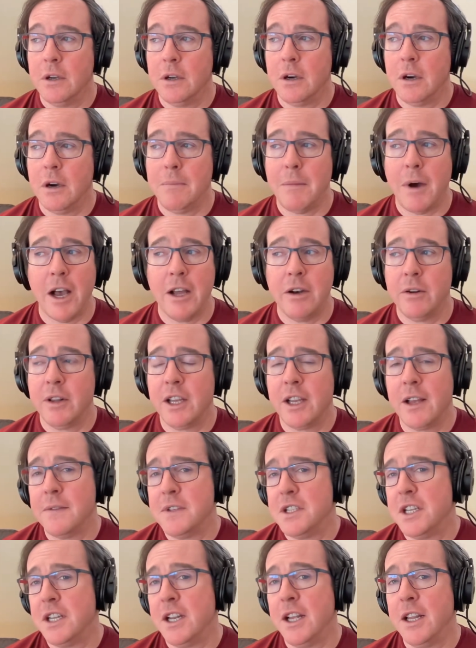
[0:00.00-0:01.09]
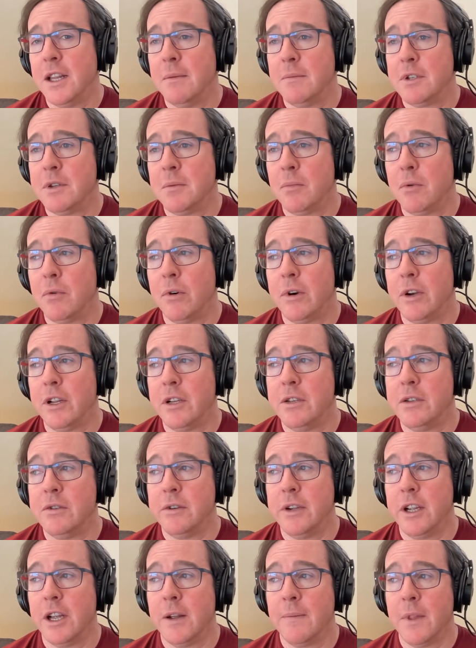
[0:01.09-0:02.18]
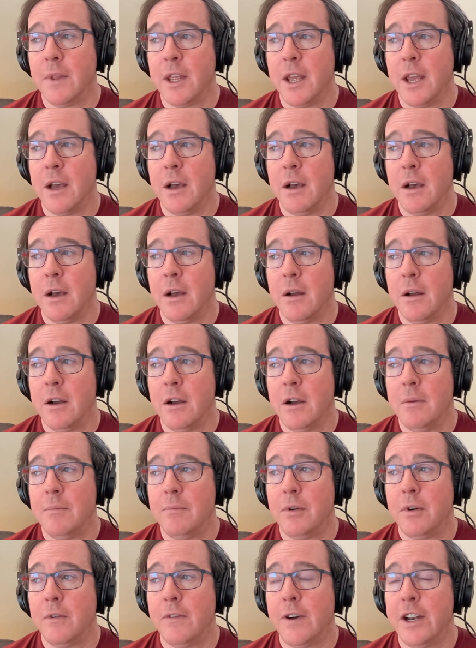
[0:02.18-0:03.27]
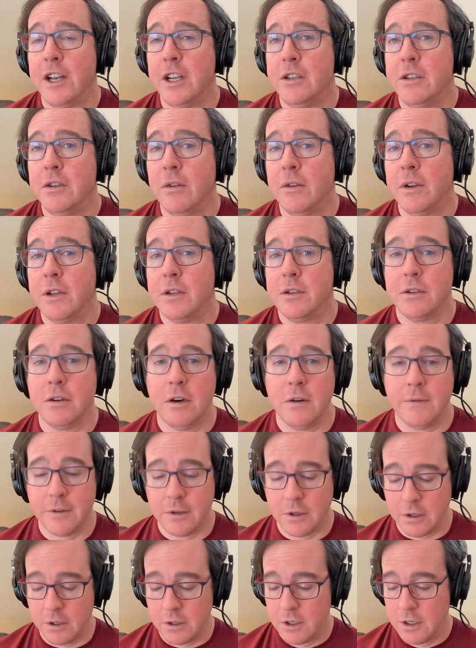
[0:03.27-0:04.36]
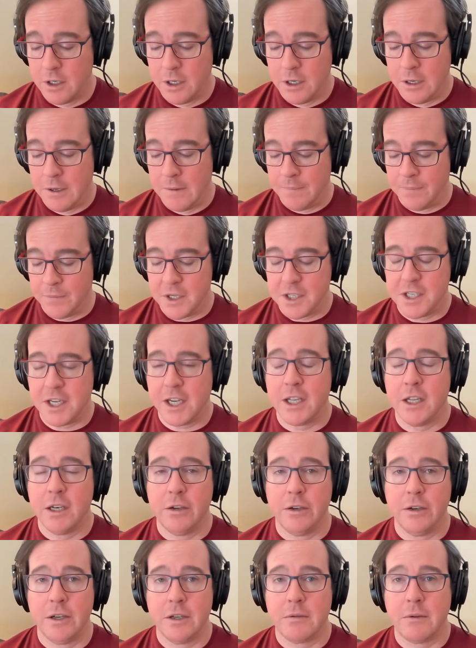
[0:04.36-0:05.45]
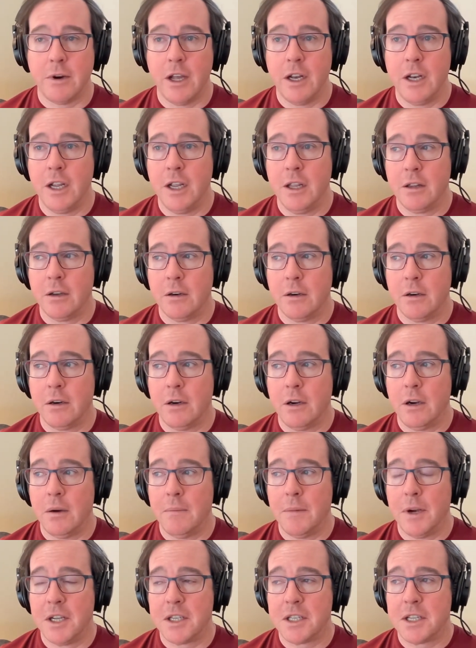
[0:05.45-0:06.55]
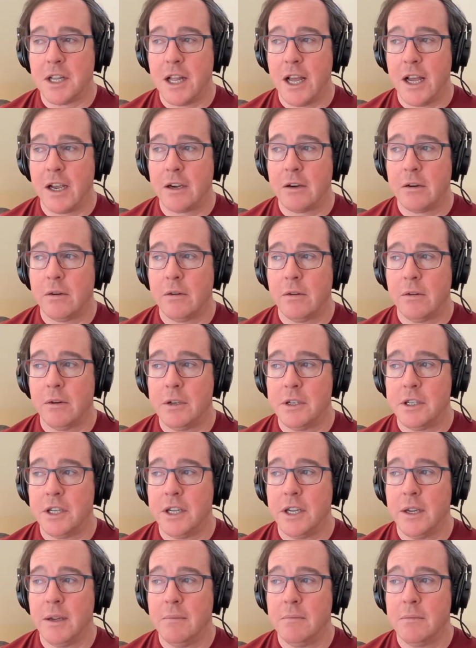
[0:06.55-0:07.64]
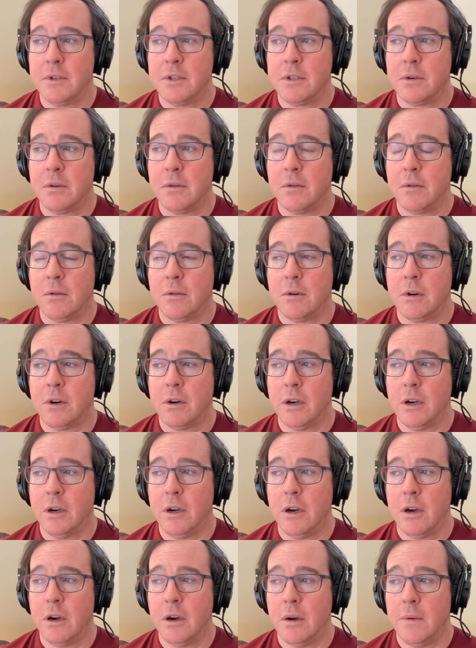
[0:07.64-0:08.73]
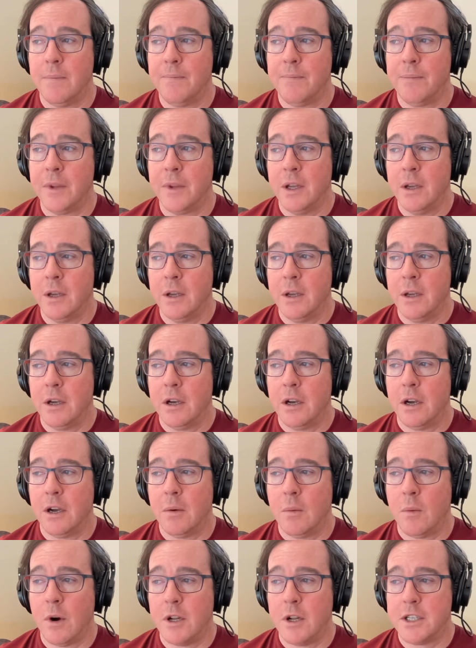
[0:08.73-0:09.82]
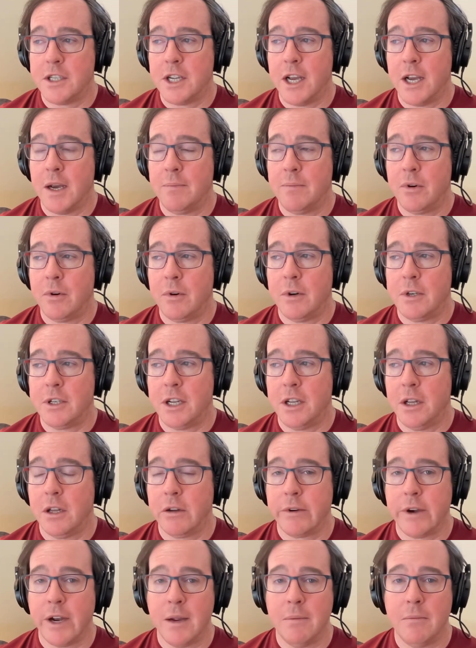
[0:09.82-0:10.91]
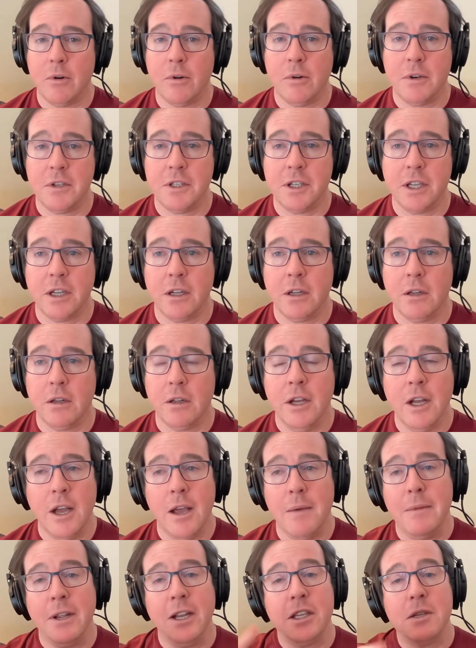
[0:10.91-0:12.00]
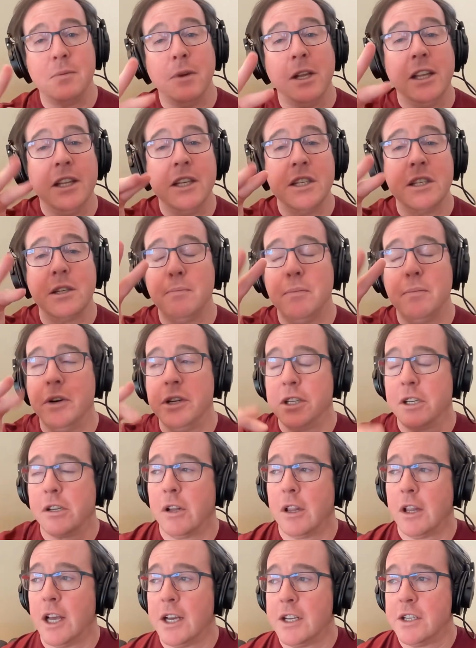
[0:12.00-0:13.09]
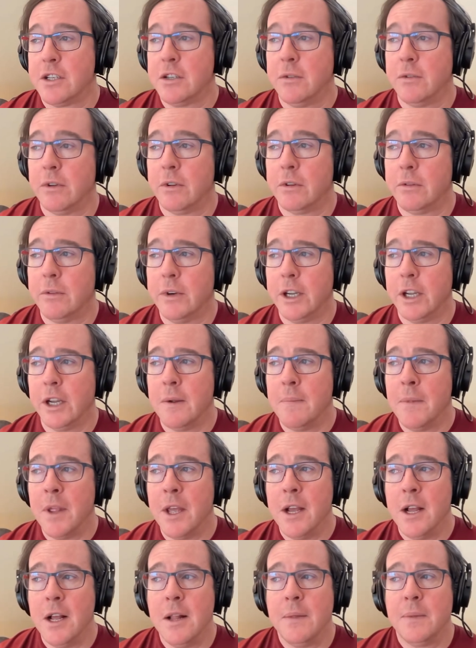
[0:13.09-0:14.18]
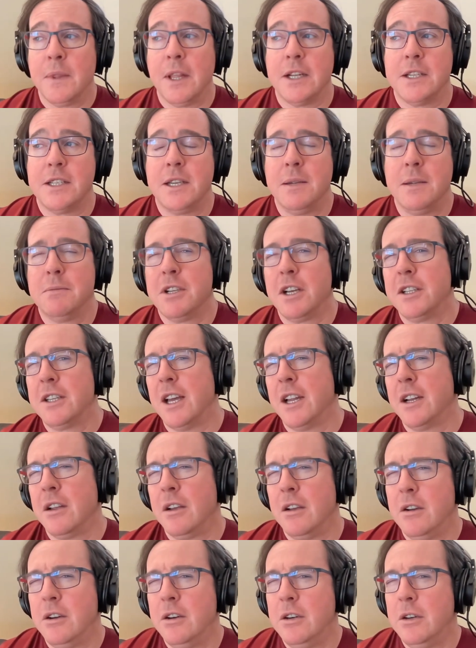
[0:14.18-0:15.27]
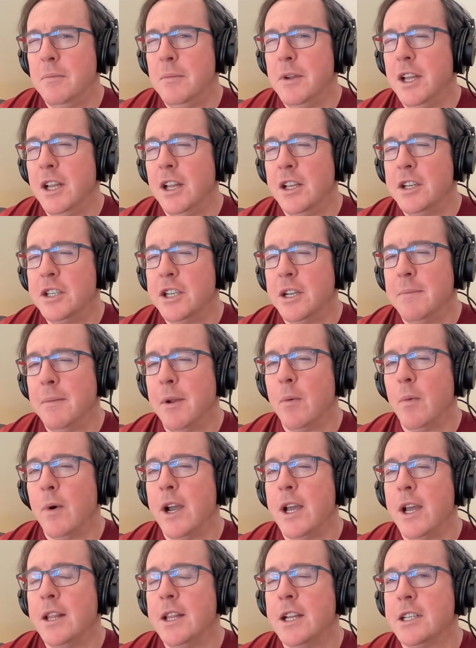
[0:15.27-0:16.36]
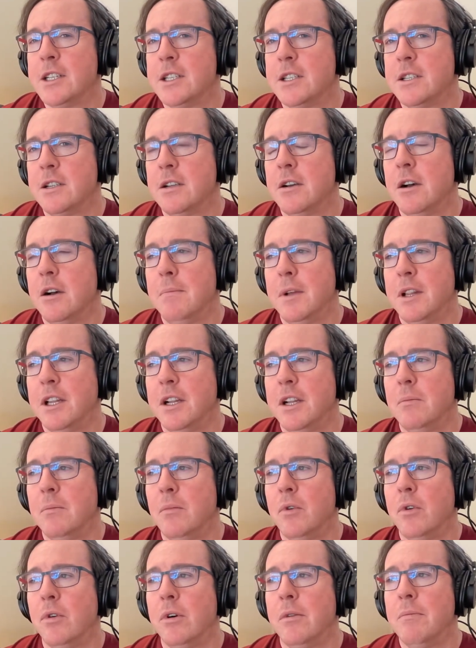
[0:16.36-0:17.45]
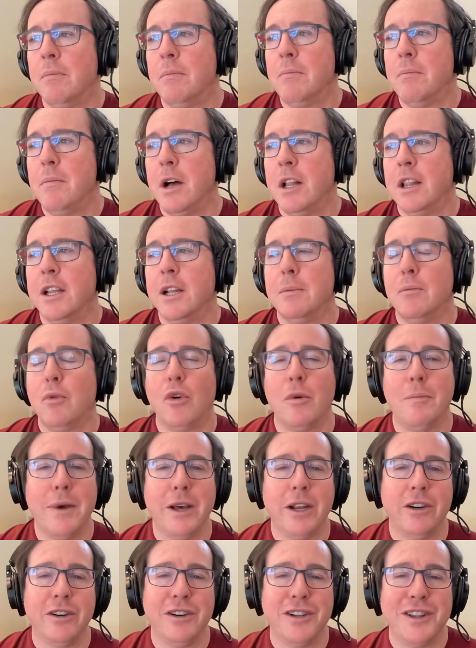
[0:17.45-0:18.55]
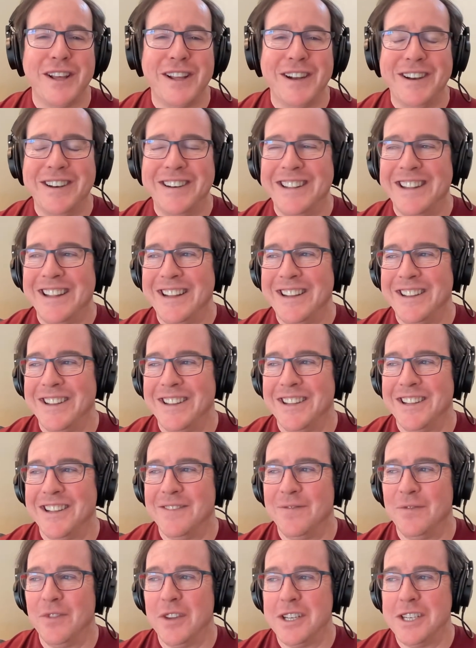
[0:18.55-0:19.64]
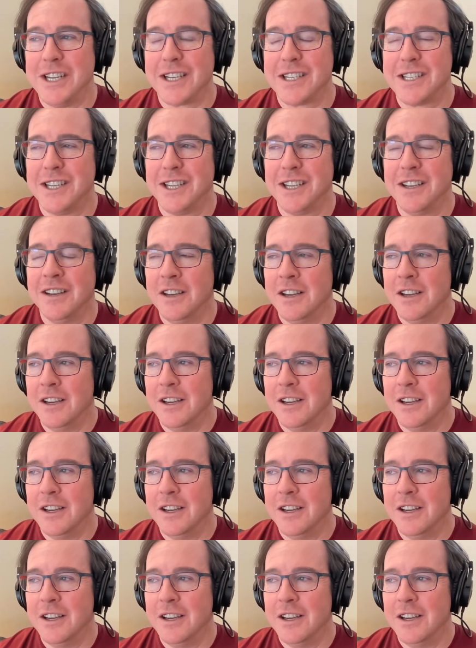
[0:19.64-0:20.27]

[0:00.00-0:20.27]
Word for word: Um, I don't think I've seen any of them supporting doing uh, um, providing tokens over the secondaries, right? Either um, a Slack or Teams or um, uh, WhatsApp or Telegram or Signal. I mean, at least mm-hmm. particularly last two or three. That seems like that could be a legitimate way. That's um, a little more a little more better than than the the texting.